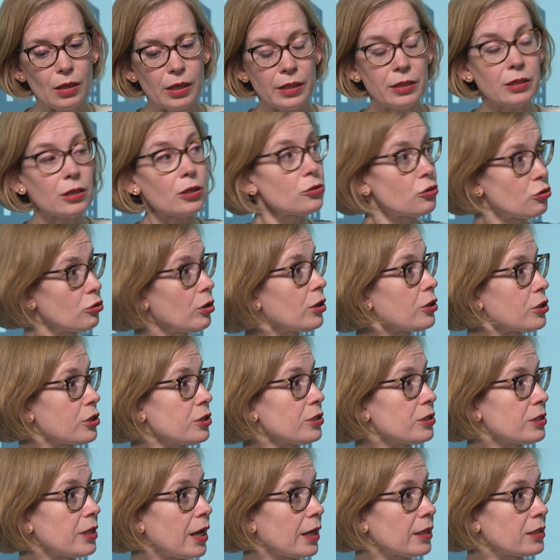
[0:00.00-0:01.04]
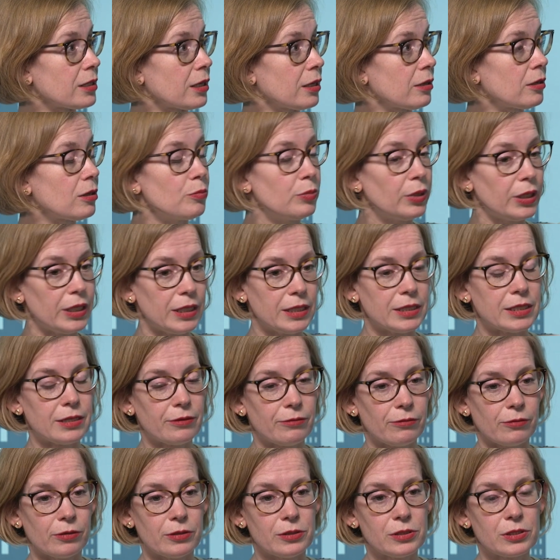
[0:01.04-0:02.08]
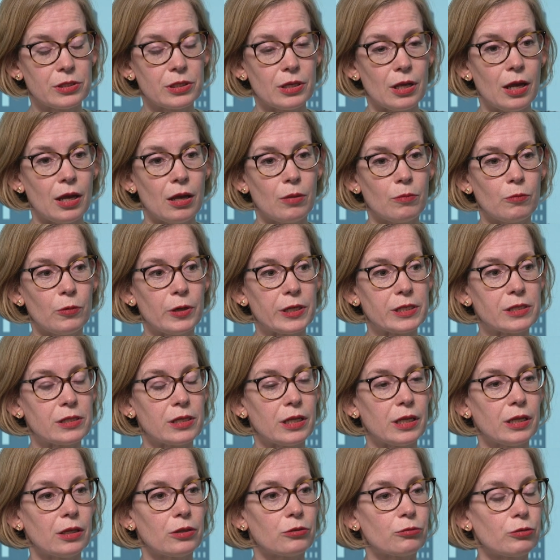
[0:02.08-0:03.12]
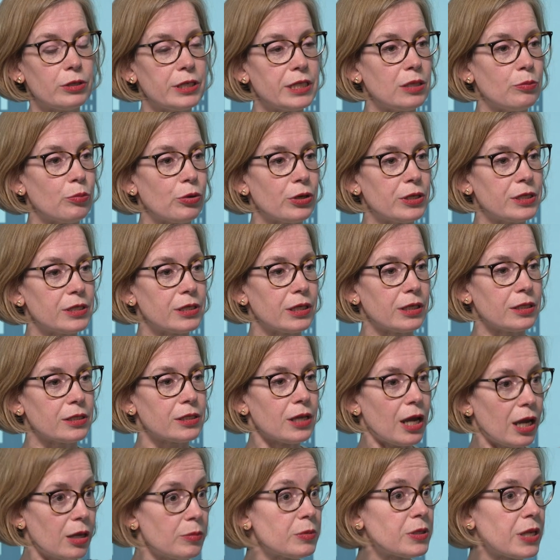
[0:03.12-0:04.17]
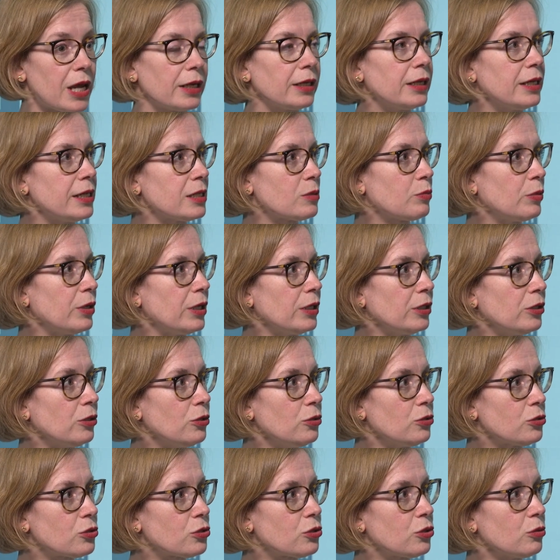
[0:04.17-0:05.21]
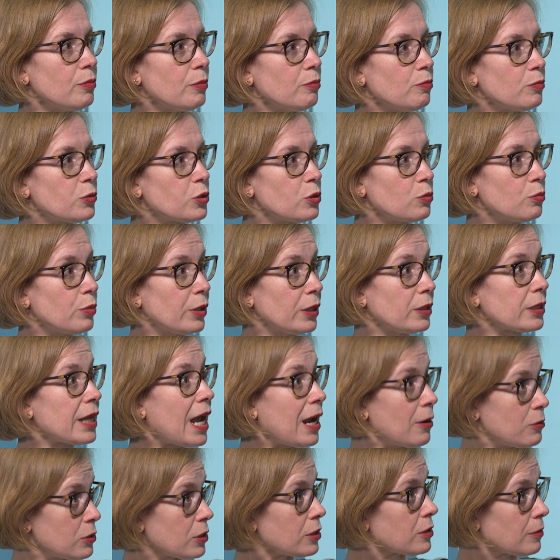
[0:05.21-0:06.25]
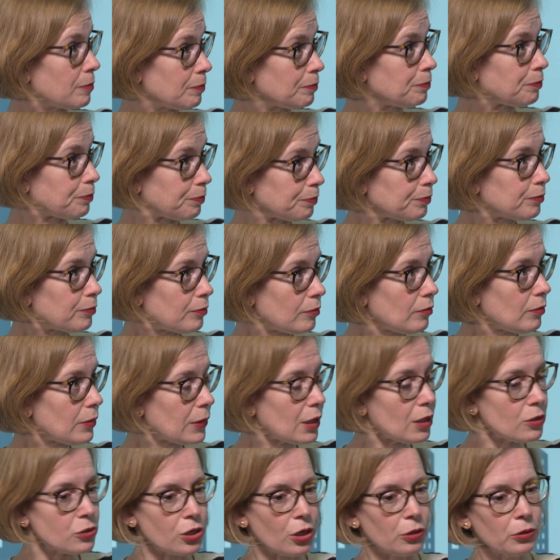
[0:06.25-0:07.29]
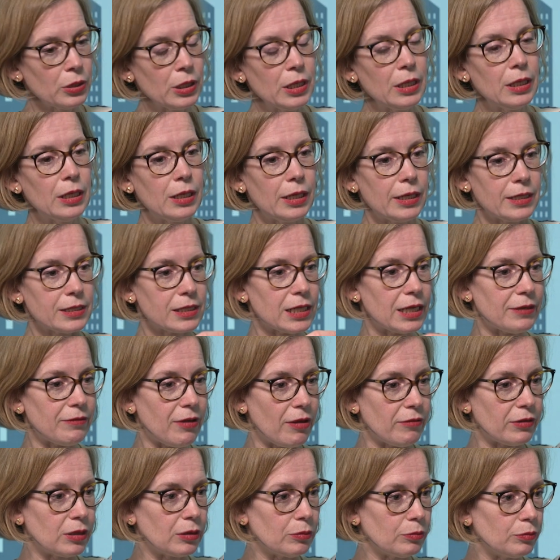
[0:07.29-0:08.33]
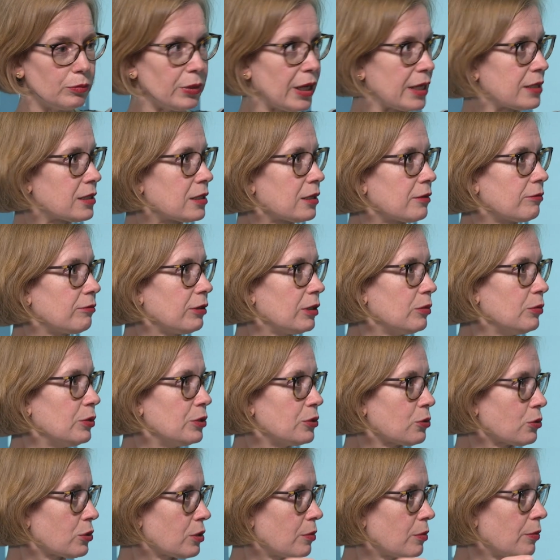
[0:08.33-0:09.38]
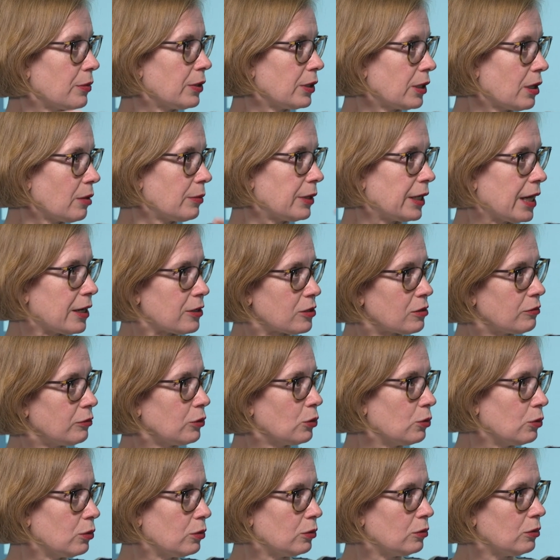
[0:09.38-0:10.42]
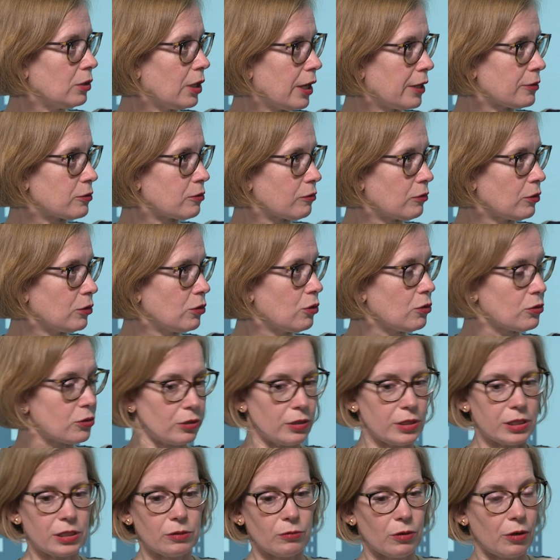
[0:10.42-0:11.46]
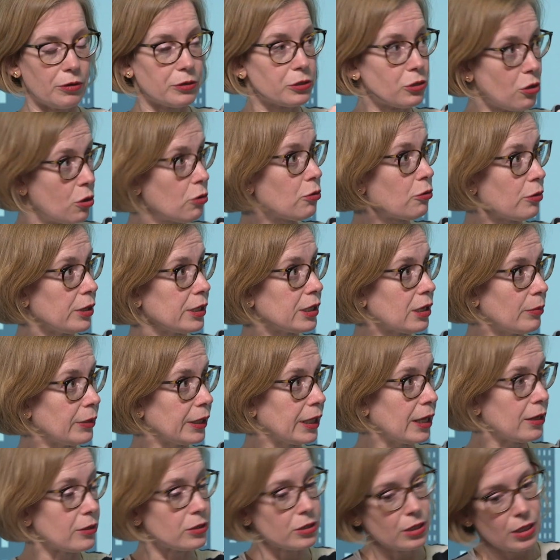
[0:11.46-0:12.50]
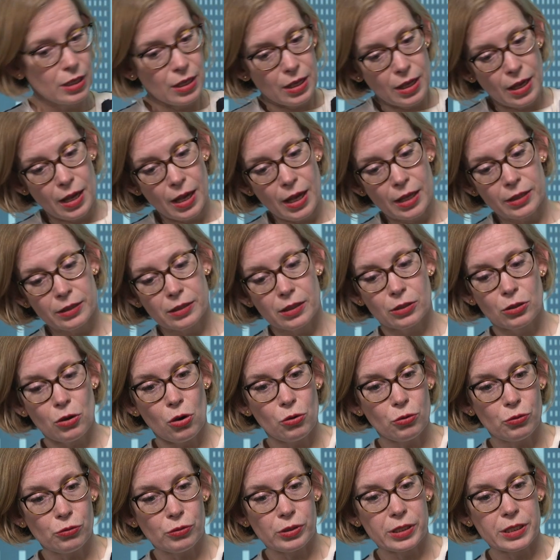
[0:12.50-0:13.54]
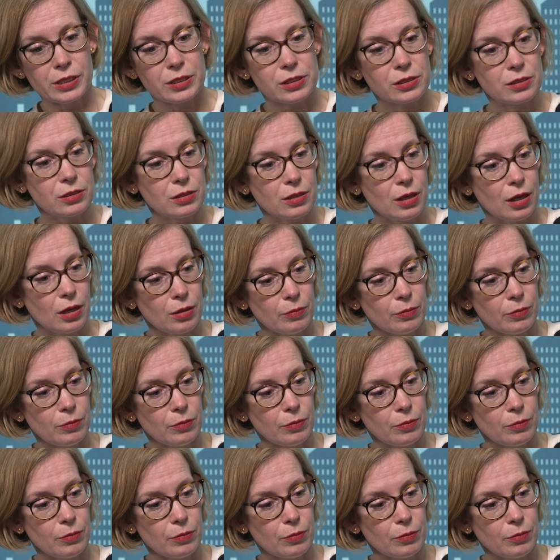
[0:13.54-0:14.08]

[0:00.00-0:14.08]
In the construction sector, completely different, we're seeing 3D printing type techniques being used to build houses. So instead of having plastic filament or something coming out of the nozzle, as it were, it's concrete coming out, and the concrete